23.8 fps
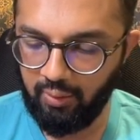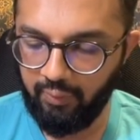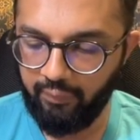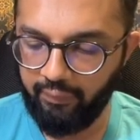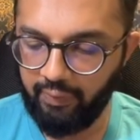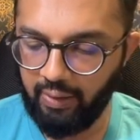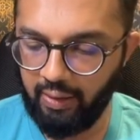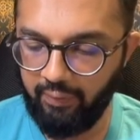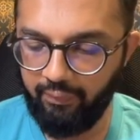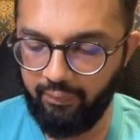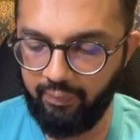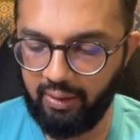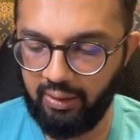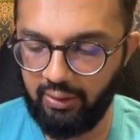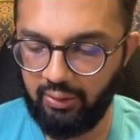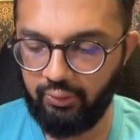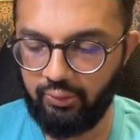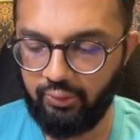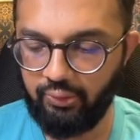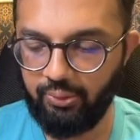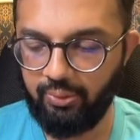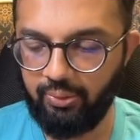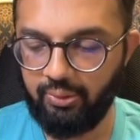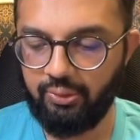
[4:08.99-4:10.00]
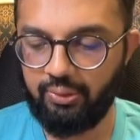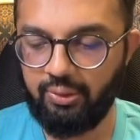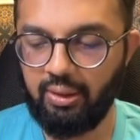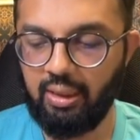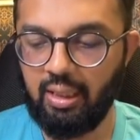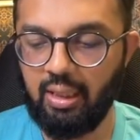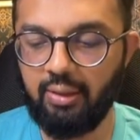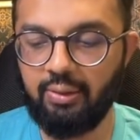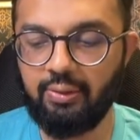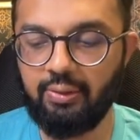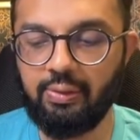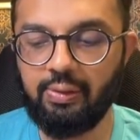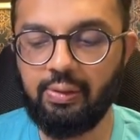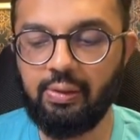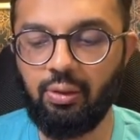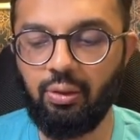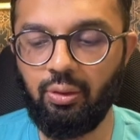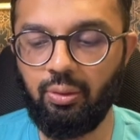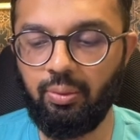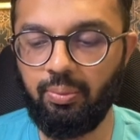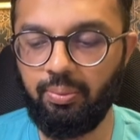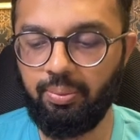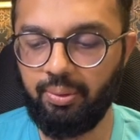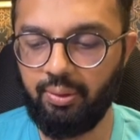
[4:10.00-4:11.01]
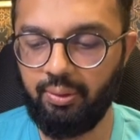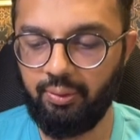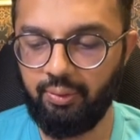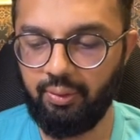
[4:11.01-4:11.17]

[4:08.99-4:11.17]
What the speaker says: 5 minus 2 is 3x cubed.